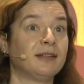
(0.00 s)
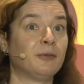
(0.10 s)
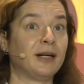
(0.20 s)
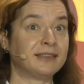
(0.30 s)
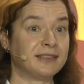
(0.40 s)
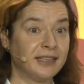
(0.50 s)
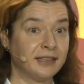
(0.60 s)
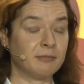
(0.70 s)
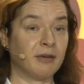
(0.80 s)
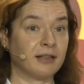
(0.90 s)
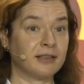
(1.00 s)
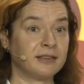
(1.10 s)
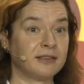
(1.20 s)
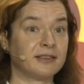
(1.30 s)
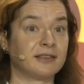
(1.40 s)
while the single
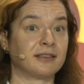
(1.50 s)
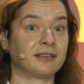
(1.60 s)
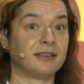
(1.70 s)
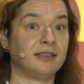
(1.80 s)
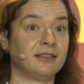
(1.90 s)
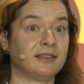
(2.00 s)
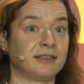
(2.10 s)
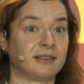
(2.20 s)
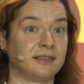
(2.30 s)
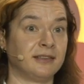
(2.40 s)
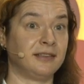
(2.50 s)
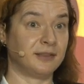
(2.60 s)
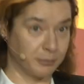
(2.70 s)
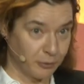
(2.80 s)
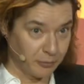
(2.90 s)
market is
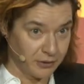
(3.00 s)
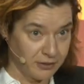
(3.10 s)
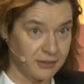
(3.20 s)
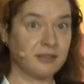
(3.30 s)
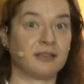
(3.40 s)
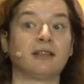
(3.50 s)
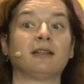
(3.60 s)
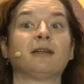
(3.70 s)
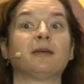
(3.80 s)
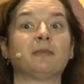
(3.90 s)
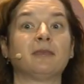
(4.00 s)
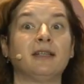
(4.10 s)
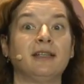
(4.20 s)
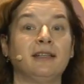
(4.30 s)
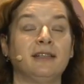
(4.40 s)
a promise,
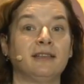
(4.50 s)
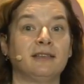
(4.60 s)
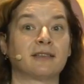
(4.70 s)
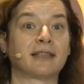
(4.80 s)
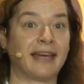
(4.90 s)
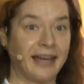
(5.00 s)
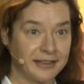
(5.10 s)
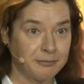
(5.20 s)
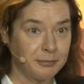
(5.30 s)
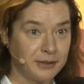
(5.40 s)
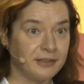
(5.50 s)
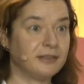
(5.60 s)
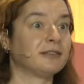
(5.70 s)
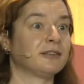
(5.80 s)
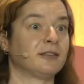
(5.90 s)
it can be
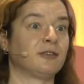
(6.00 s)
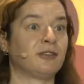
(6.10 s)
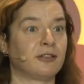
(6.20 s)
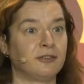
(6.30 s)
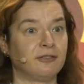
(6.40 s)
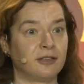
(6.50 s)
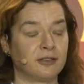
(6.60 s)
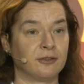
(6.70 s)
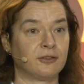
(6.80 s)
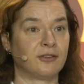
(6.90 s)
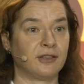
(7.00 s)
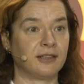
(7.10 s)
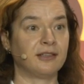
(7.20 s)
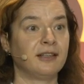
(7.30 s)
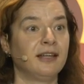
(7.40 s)
a very, very good
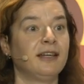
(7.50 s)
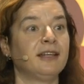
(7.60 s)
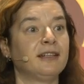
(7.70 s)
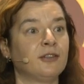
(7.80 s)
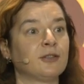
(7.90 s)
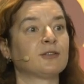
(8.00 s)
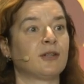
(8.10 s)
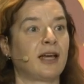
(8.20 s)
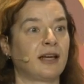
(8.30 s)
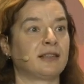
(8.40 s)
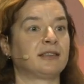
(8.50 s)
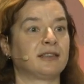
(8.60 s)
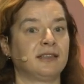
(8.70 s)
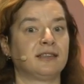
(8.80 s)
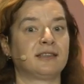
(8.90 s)
thing. It also has
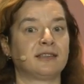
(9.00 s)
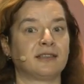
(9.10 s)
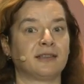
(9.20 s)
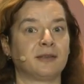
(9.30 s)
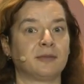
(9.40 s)
its